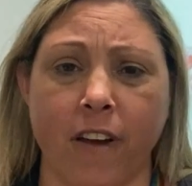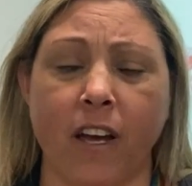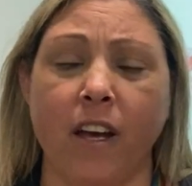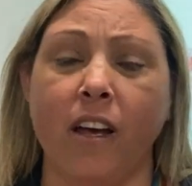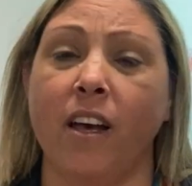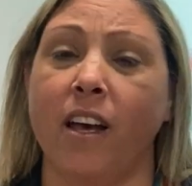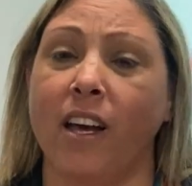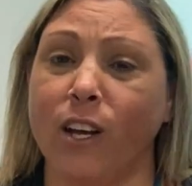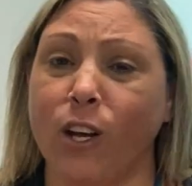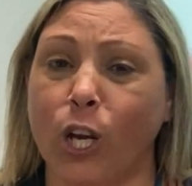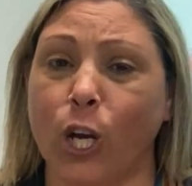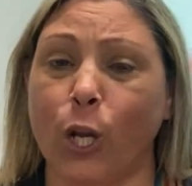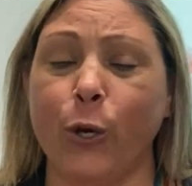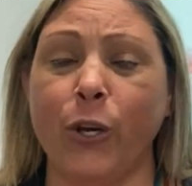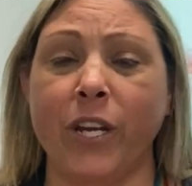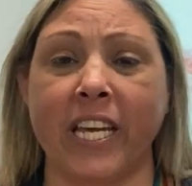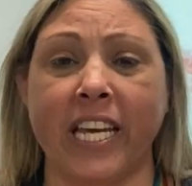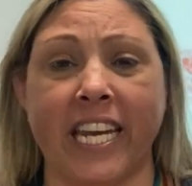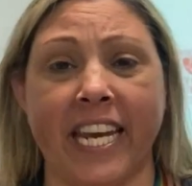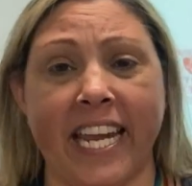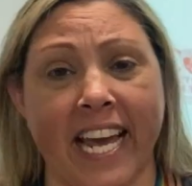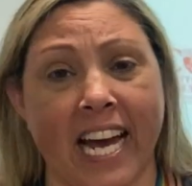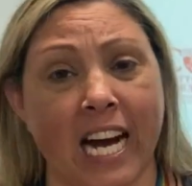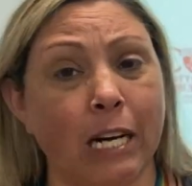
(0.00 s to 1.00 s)
including
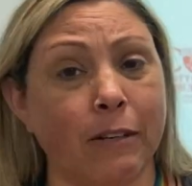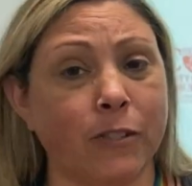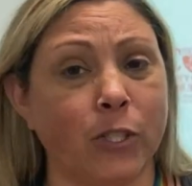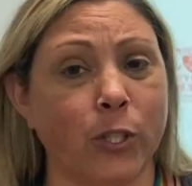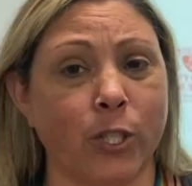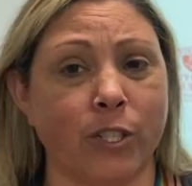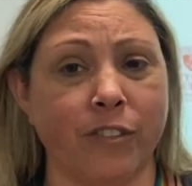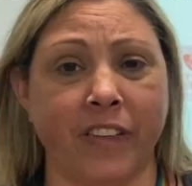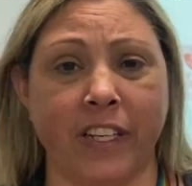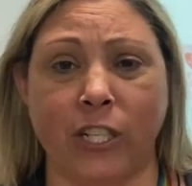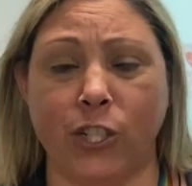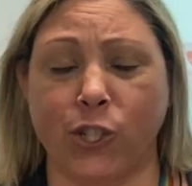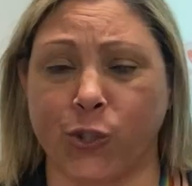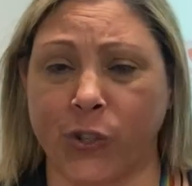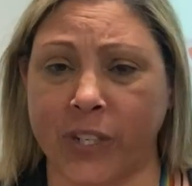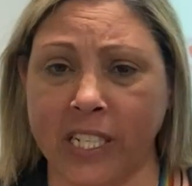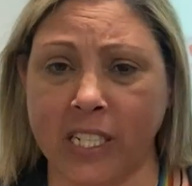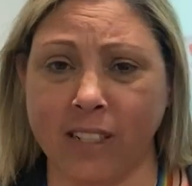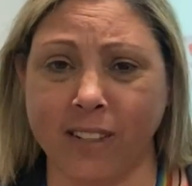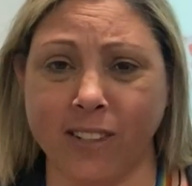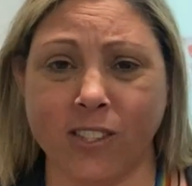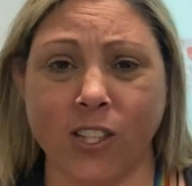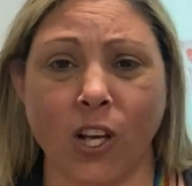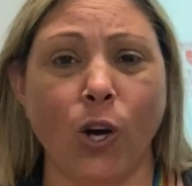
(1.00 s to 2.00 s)
any after-event
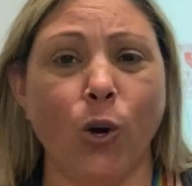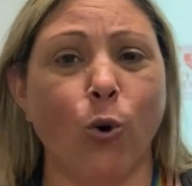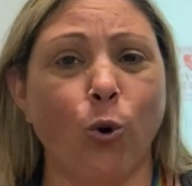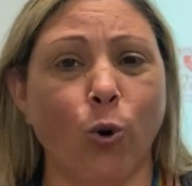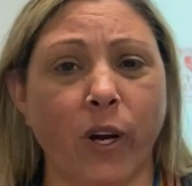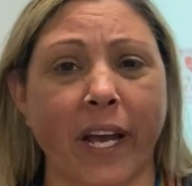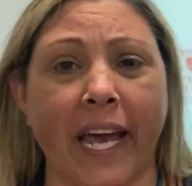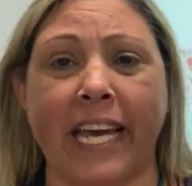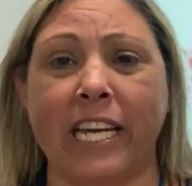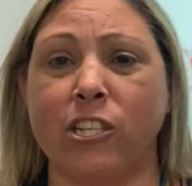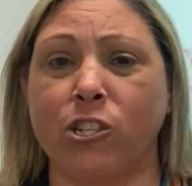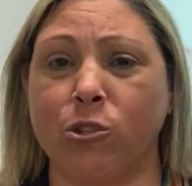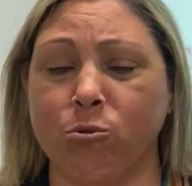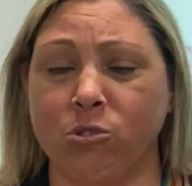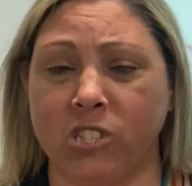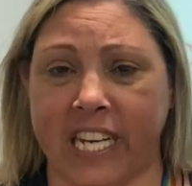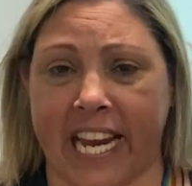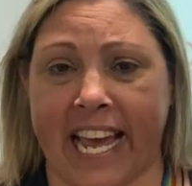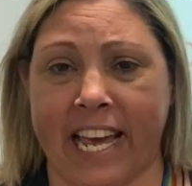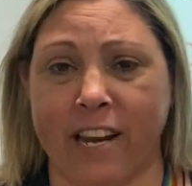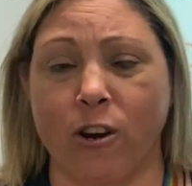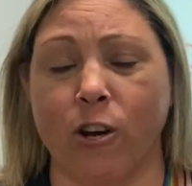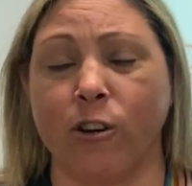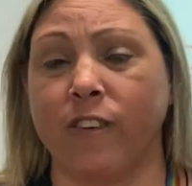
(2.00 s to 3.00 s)
drinks or casual
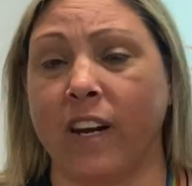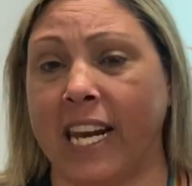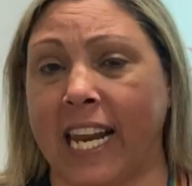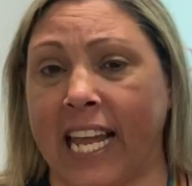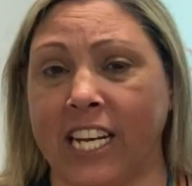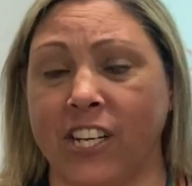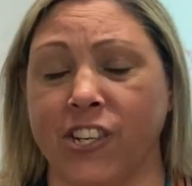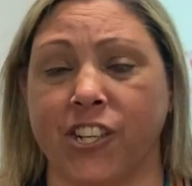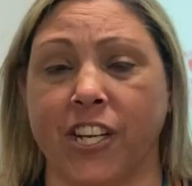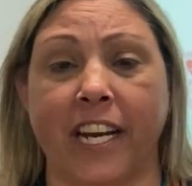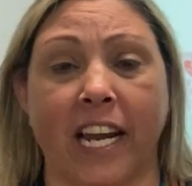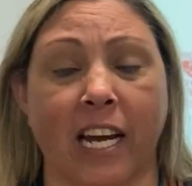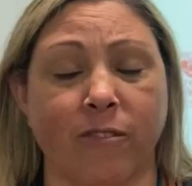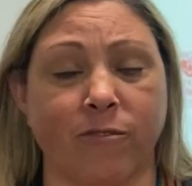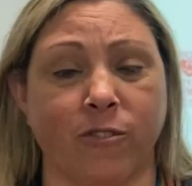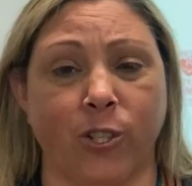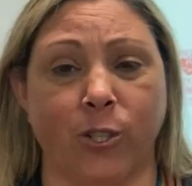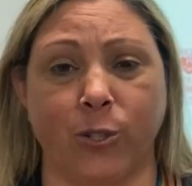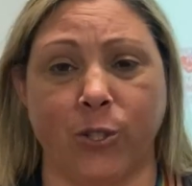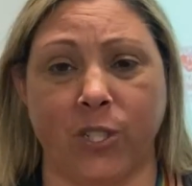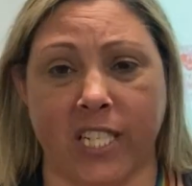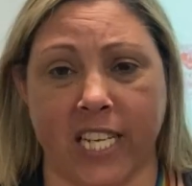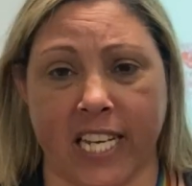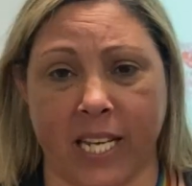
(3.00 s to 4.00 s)
chat over lunch and
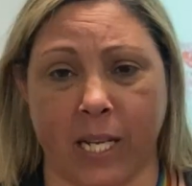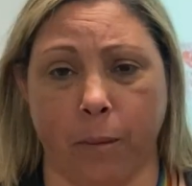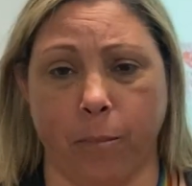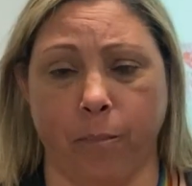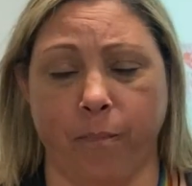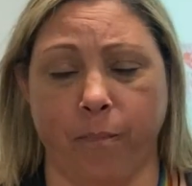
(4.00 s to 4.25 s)
afternoon tea.